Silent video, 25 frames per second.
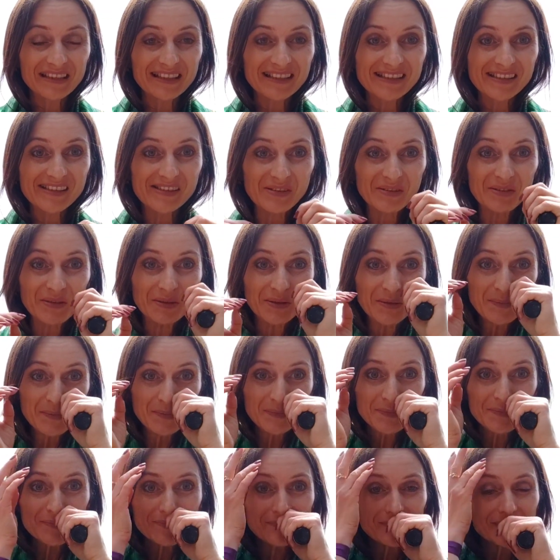So
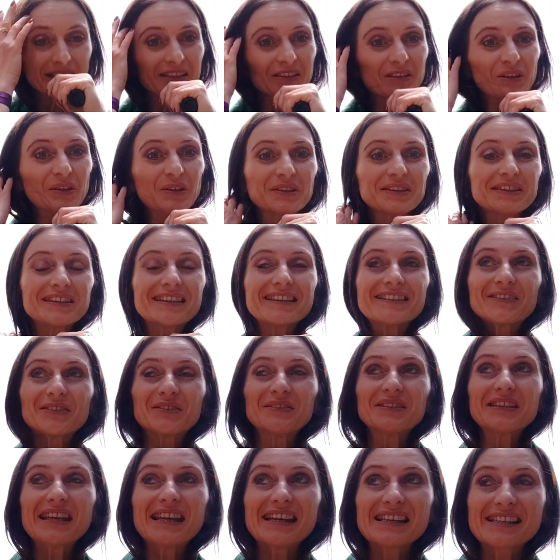don't
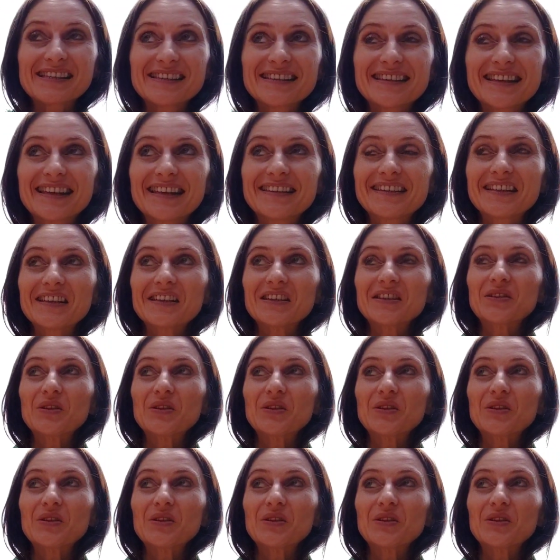hesitate,